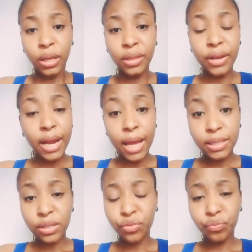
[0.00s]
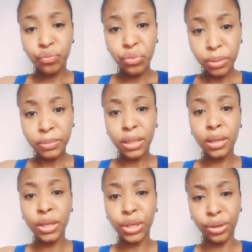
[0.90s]
their hands and ripped
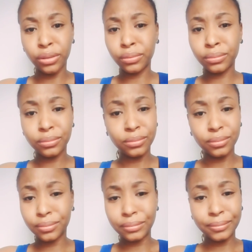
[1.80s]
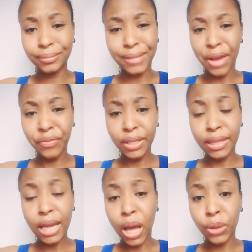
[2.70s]
your
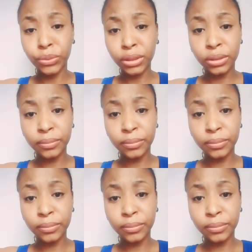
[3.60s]
everything out.